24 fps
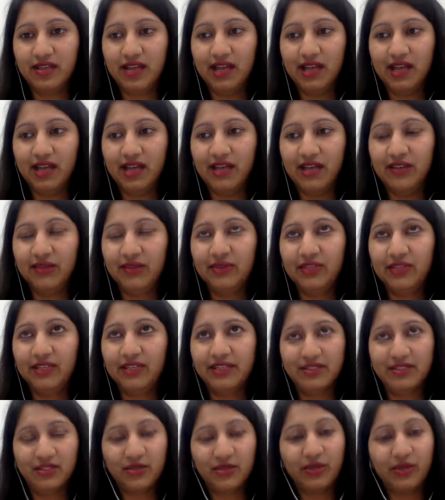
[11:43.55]
I don't
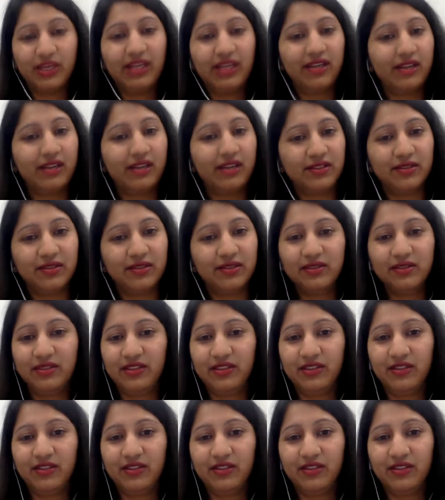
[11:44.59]
think it's cookie cutter.